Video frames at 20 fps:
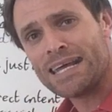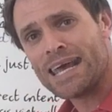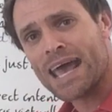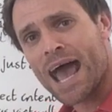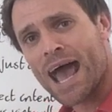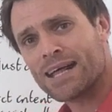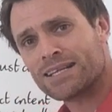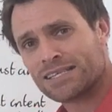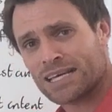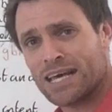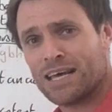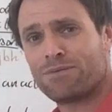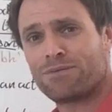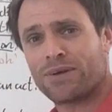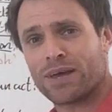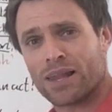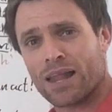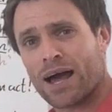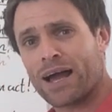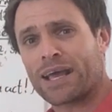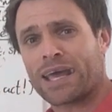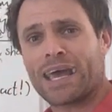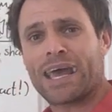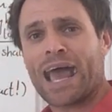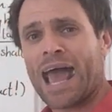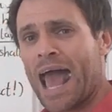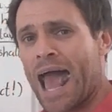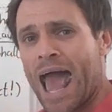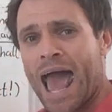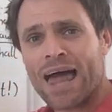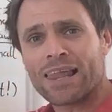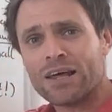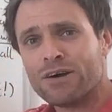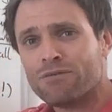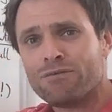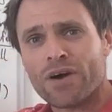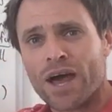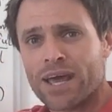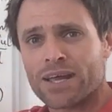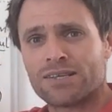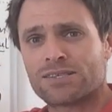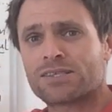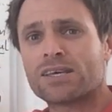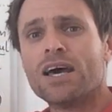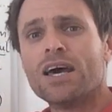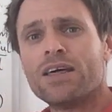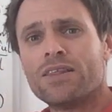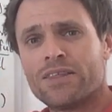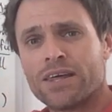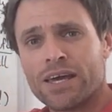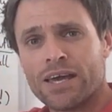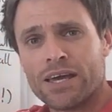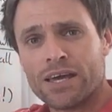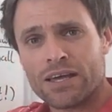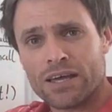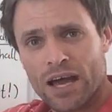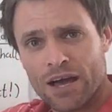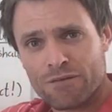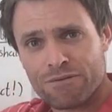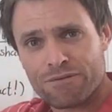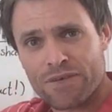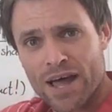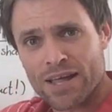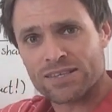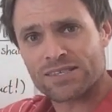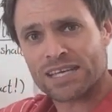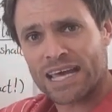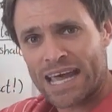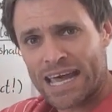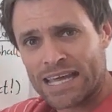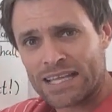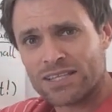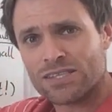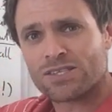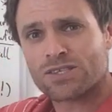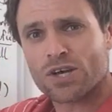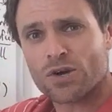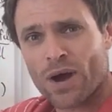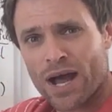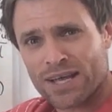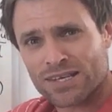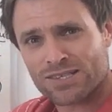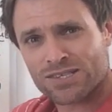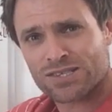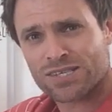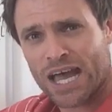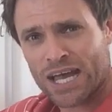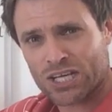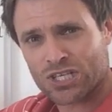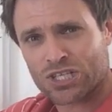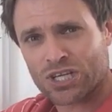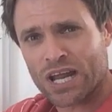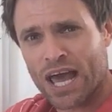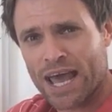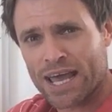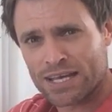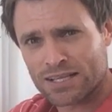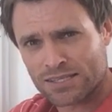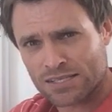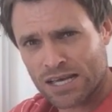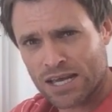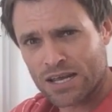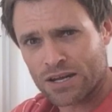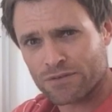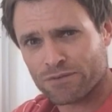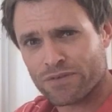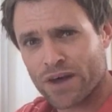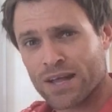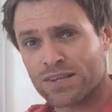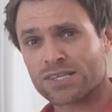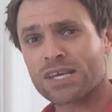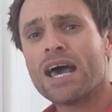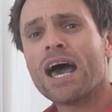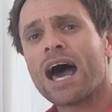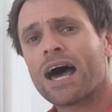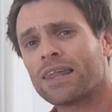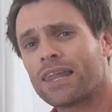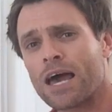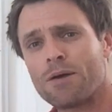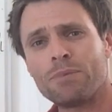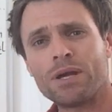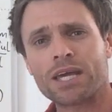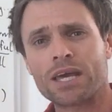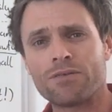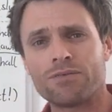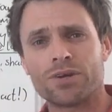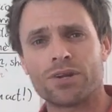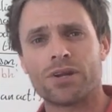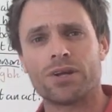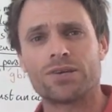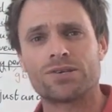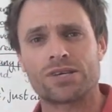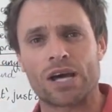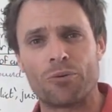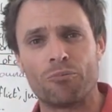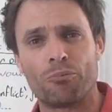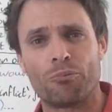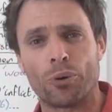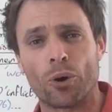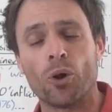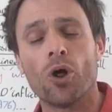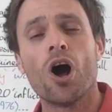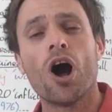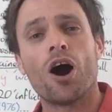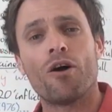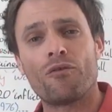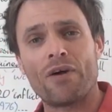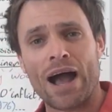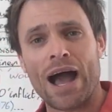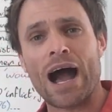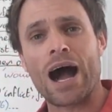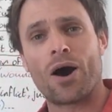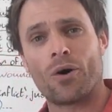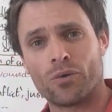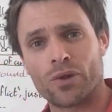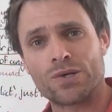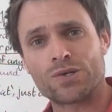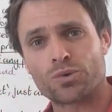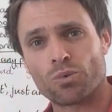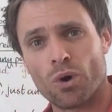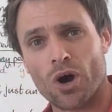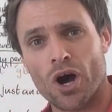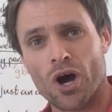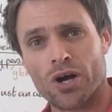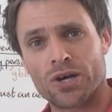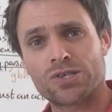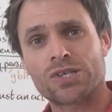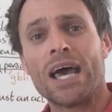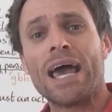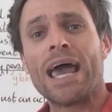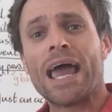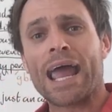yet, if you like, it elevates the offence into a Section 18 offence. And let me give you an example of how this works.